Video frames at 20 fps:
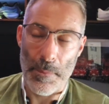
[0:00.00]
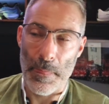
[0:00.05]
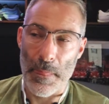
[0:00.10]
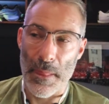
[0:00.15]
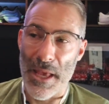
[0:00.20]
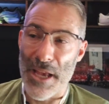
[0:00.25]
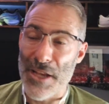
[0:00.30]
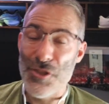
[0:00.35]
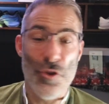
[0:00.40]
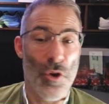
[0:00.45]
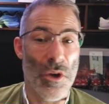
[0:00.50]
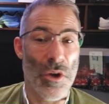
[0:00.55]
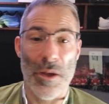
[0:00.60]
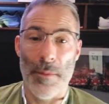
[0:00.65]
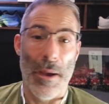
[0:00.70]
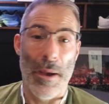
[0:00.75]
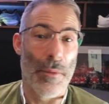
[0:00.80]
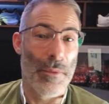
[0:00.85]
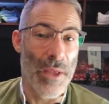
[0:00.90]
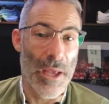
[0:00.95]
It's not come
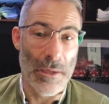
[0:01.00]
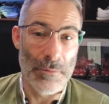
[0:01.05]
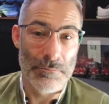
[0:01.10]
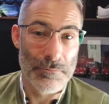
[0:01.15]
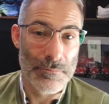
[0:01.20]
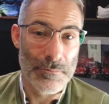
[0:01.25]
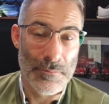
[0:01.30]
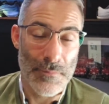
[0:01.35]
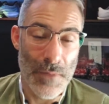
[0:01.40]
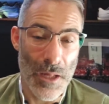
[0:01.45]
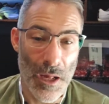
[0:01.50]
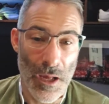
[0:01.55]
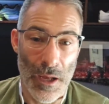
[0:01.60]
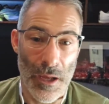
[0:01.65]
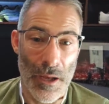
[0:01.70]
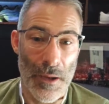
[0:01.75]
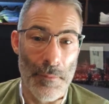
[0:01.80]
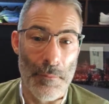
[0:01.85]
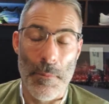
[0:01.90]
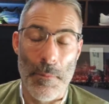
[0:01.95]
out yet.
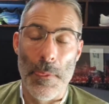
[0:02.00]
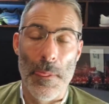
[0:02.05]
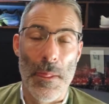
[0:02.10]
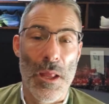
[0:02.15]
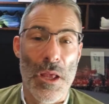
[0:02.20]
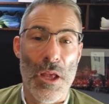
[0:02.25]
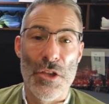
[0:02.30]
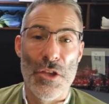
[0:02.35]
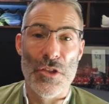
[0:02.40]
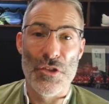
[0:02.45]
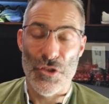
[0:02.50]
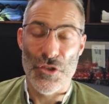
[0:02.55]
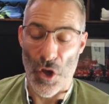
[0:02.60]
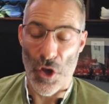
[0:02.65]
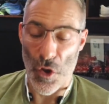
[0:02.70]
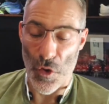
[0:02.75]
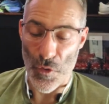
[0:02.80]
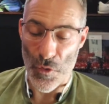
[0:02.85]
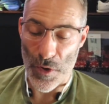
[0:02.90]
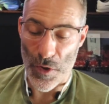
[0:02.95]

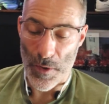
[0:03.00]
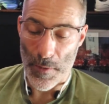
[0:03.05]
So